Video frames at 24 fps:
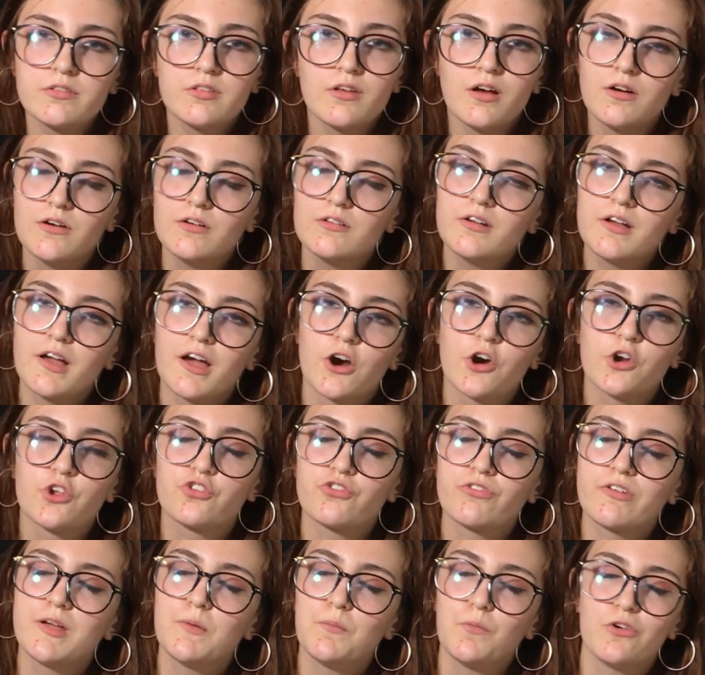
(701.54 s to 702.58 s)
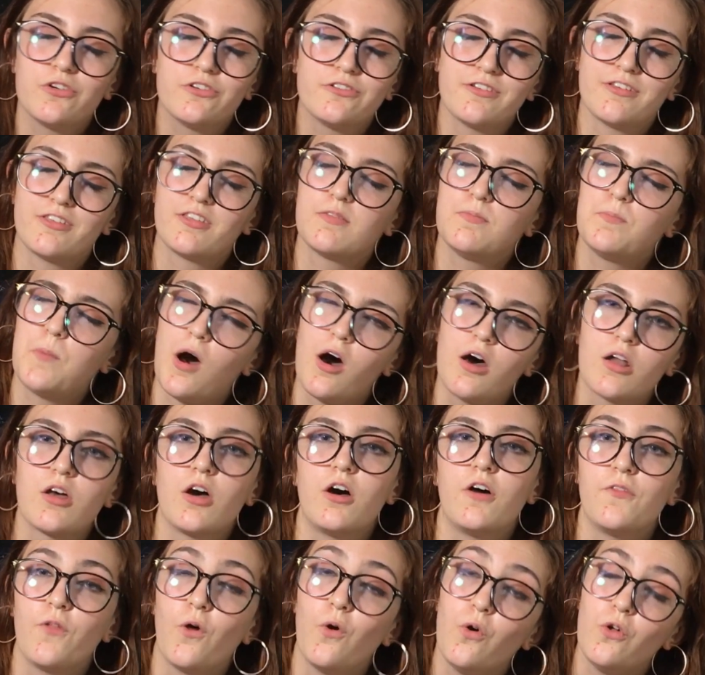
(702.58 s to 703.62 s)
So her dream was just spot
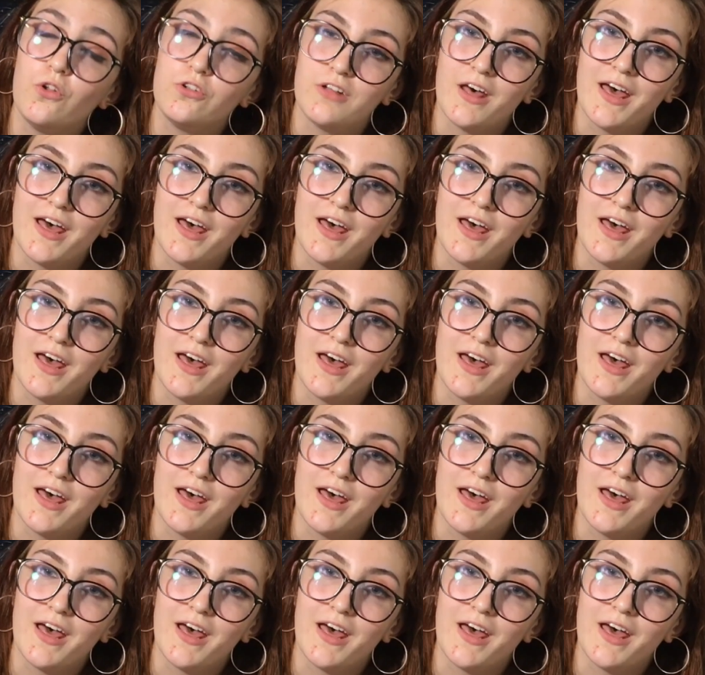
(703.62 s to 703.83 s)
on the whole